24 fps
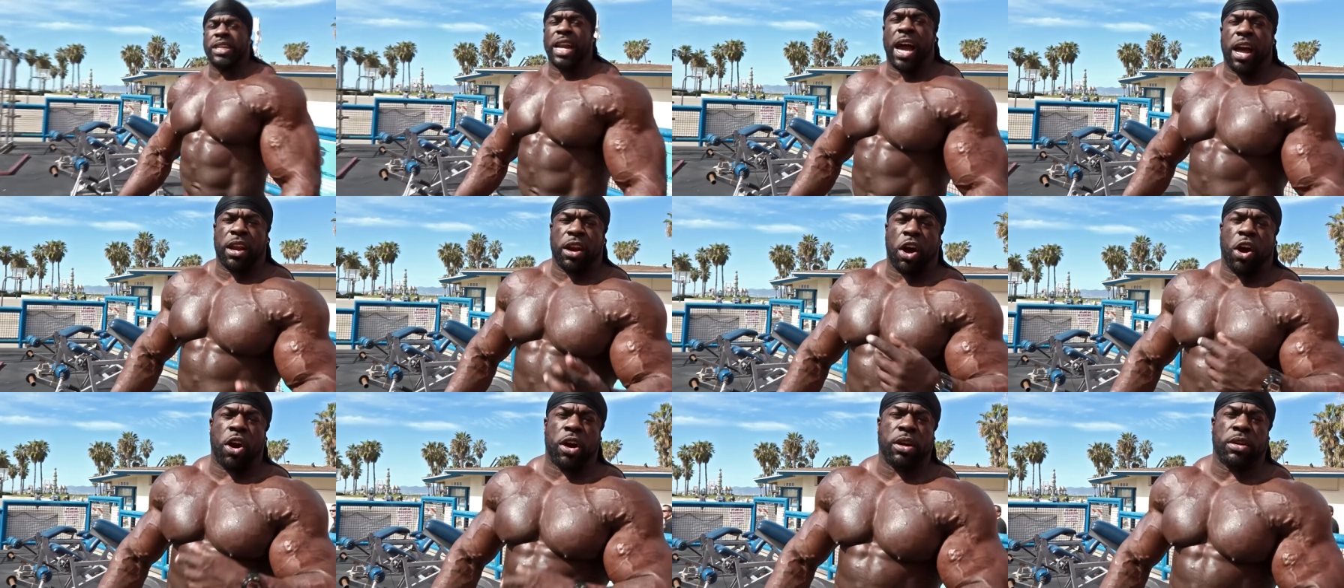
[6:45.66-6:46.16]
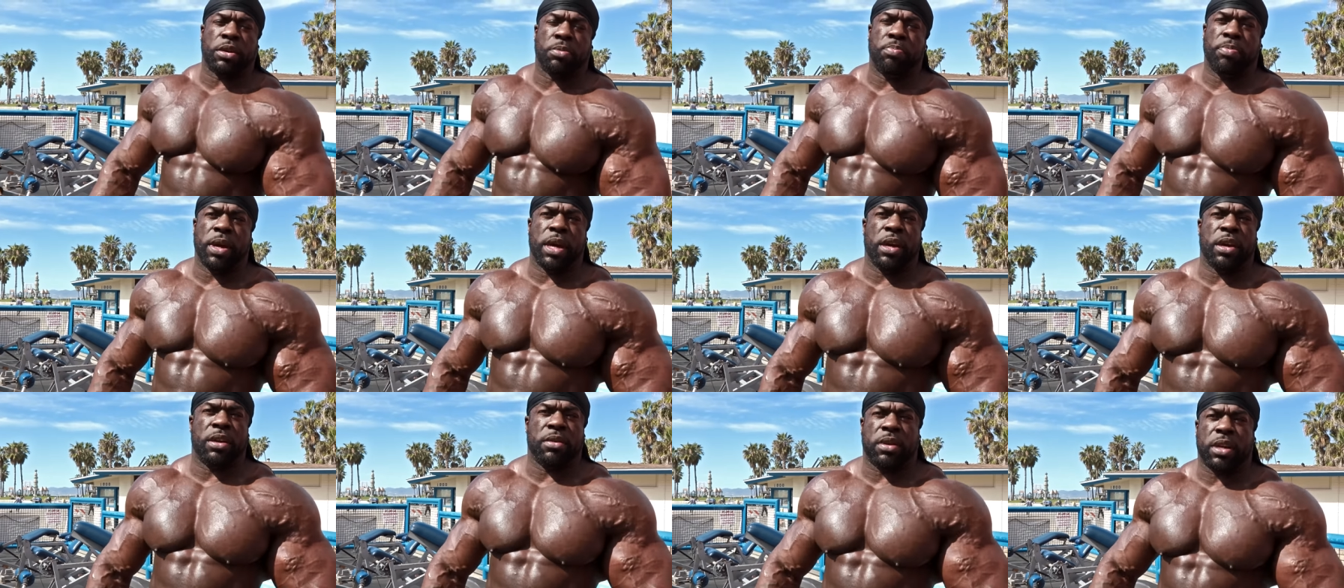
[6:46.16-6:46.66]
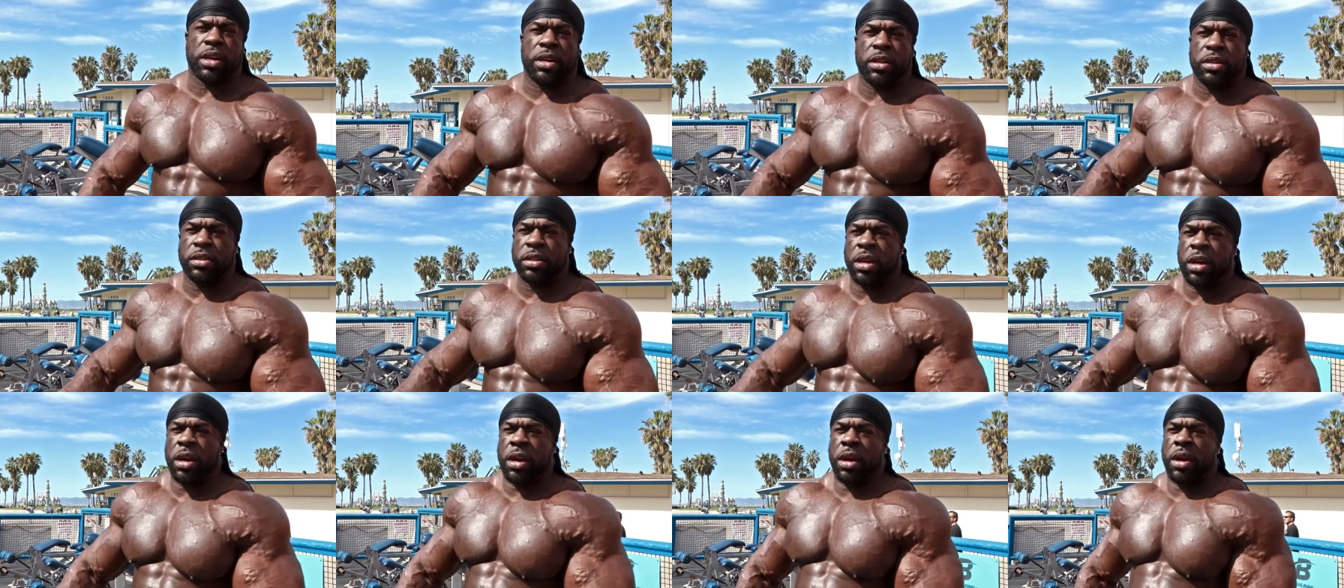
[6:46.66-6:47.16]
not hard to be, because
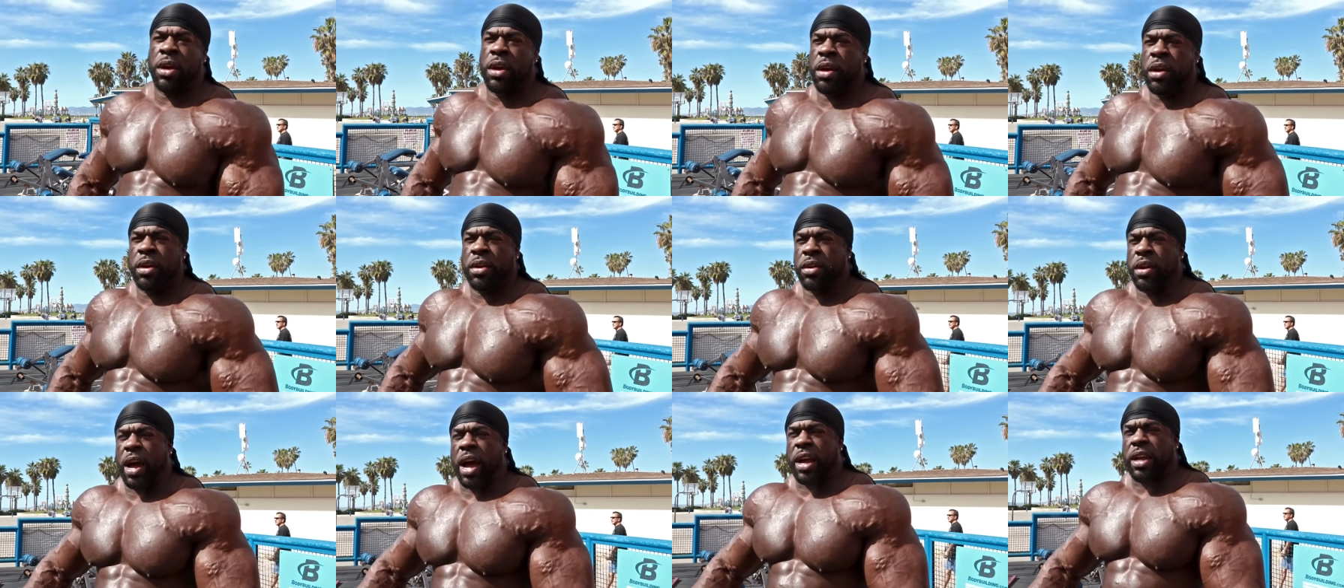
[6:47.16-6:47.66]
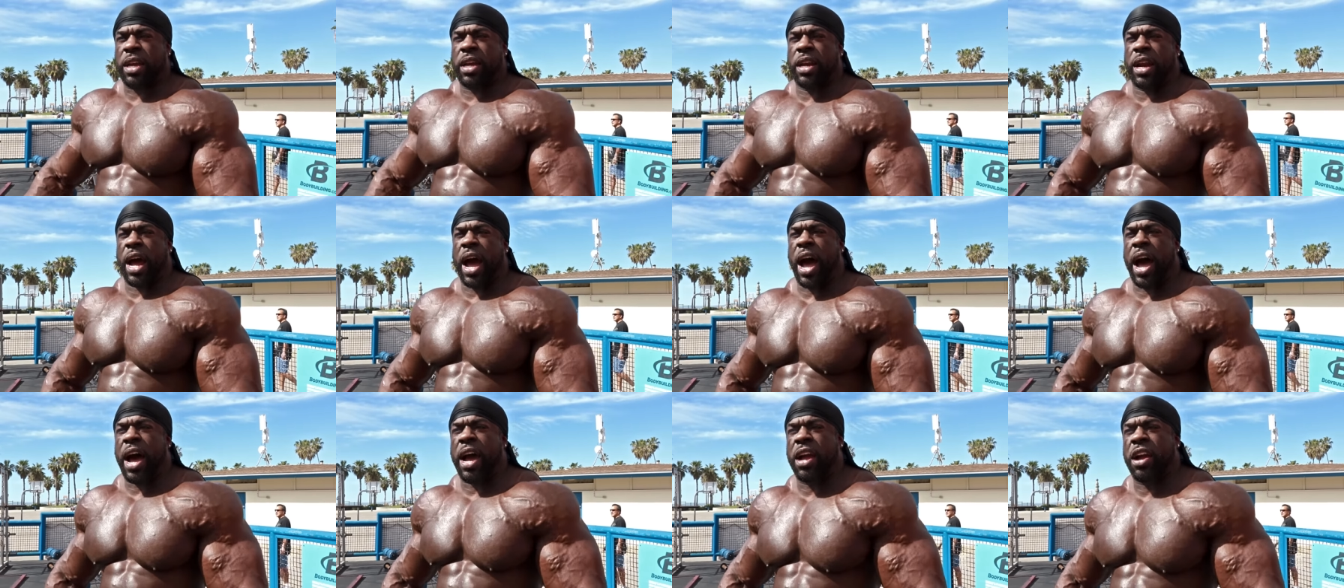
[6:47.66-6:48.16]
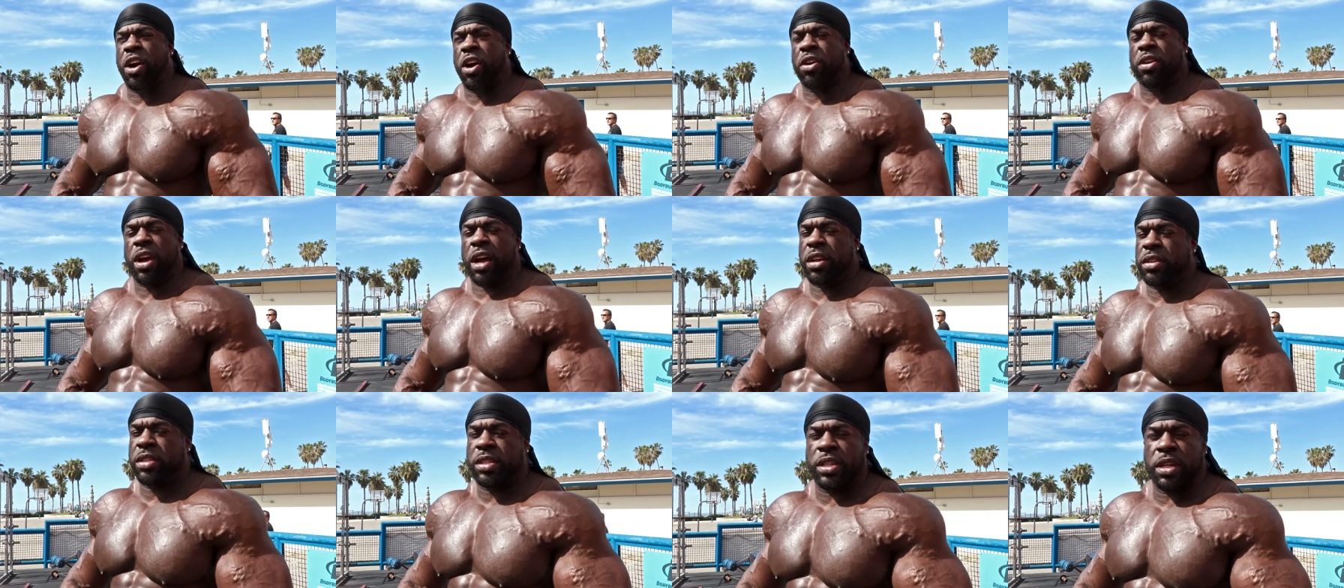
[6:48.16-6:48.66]
I get high on,
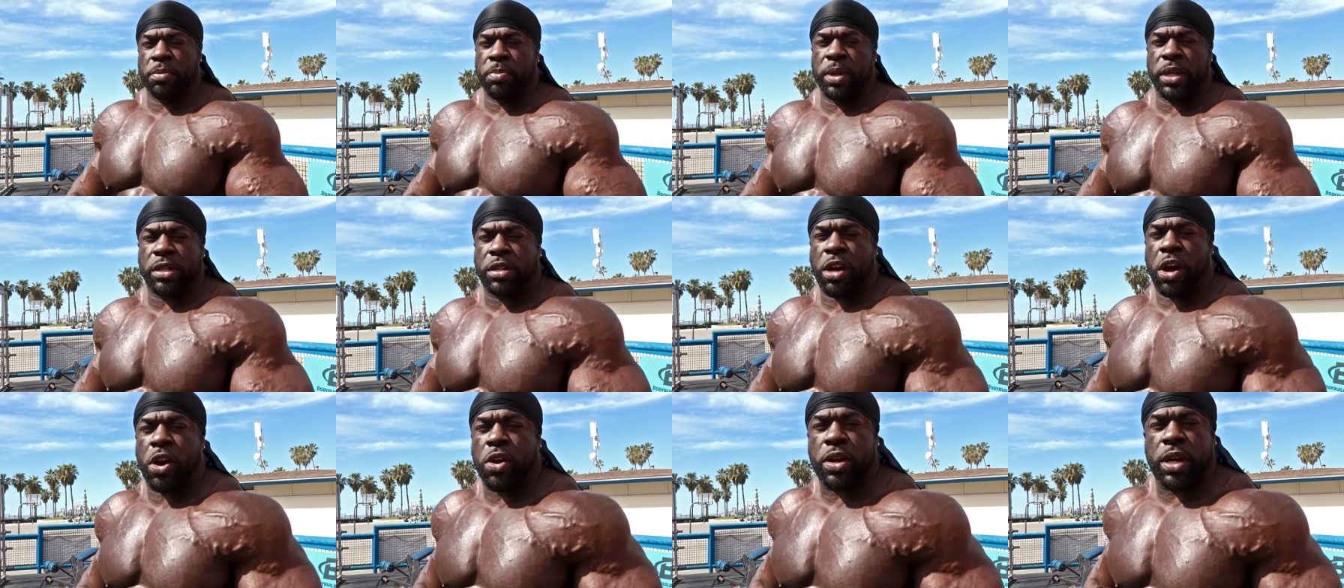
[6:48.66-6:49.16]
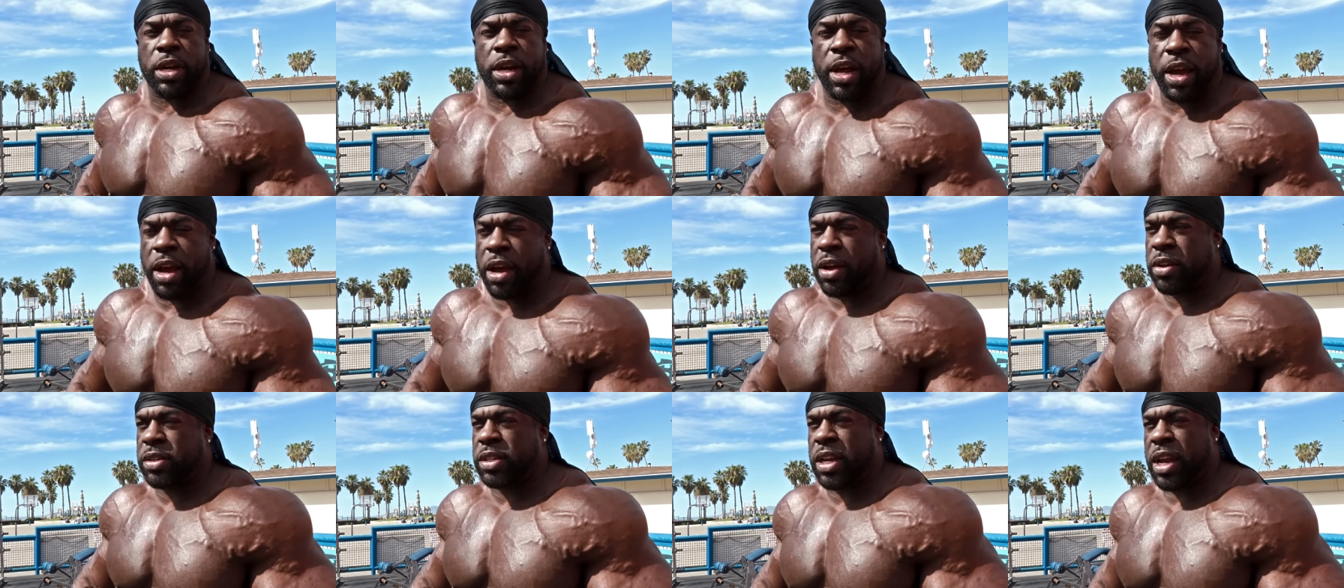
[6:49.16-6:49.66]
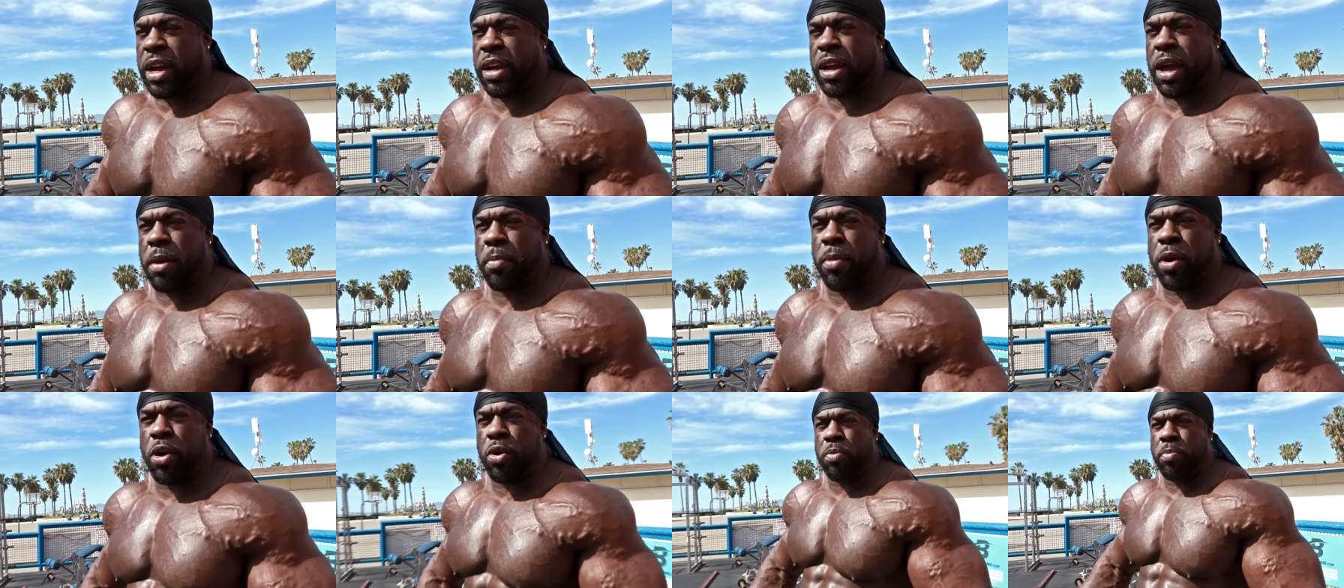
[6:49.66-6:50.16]
y'all see me talking now. It's like
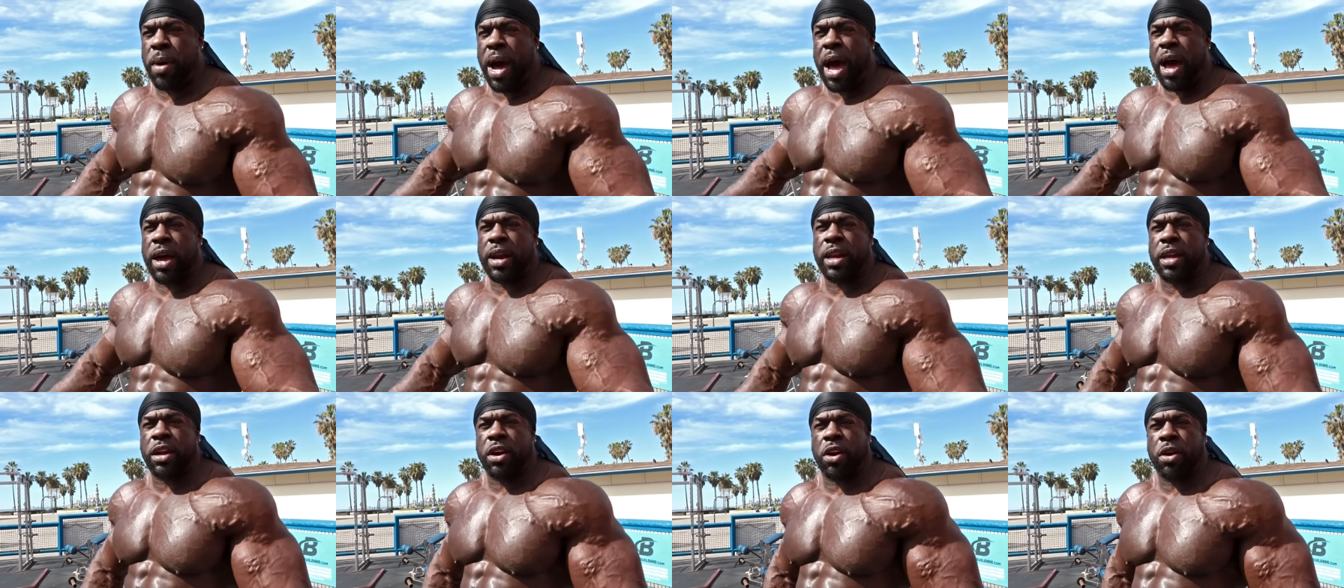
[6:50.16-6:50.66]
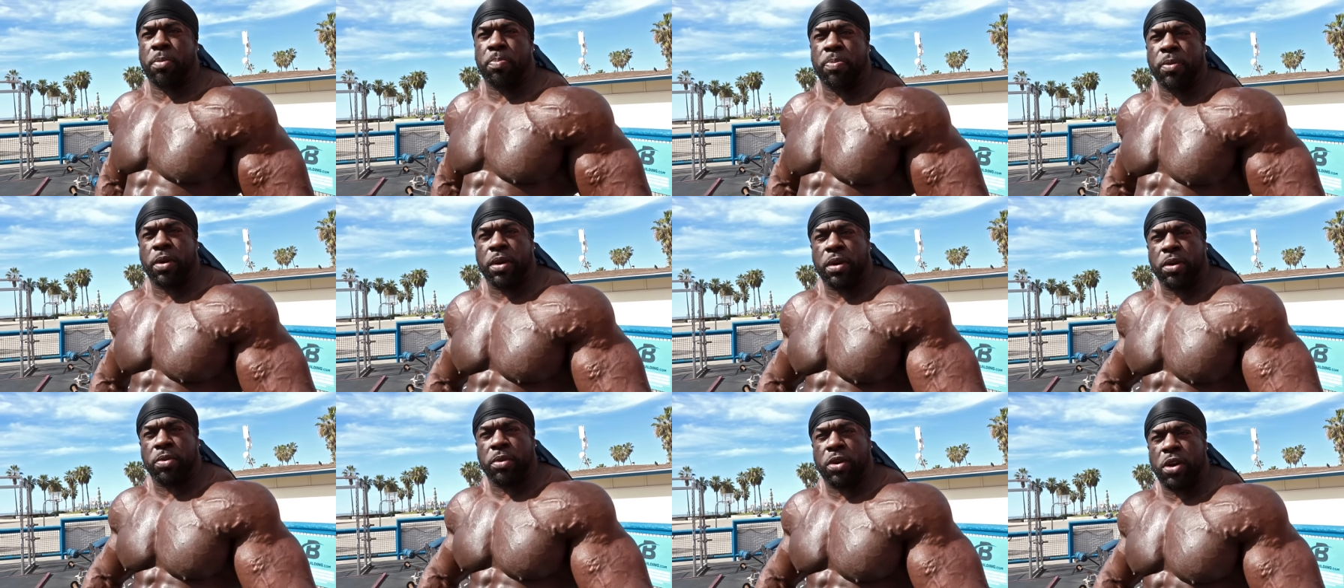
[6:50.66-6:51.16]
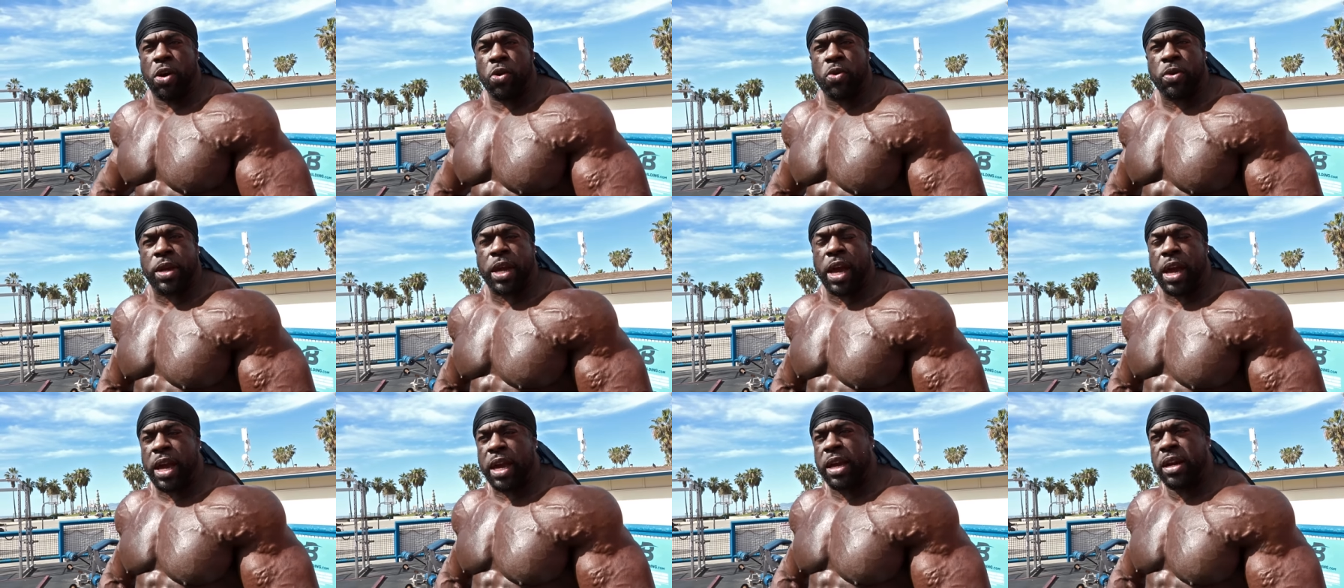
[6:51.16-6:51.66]
I'm on Molly or
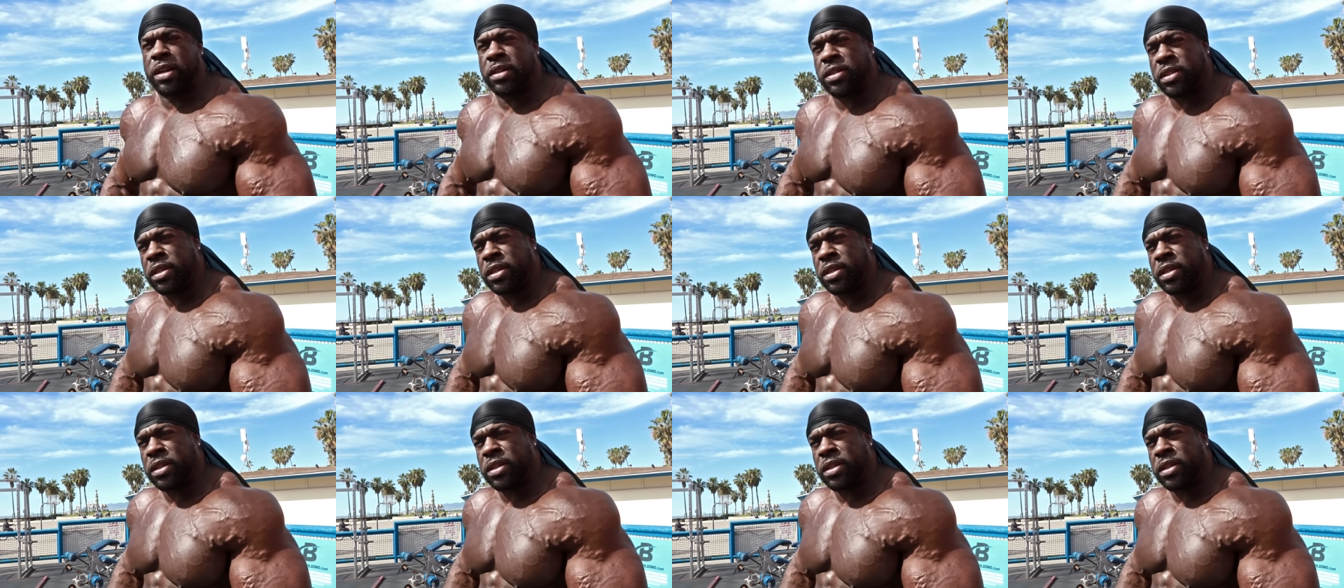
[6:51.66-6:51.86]
cocaine or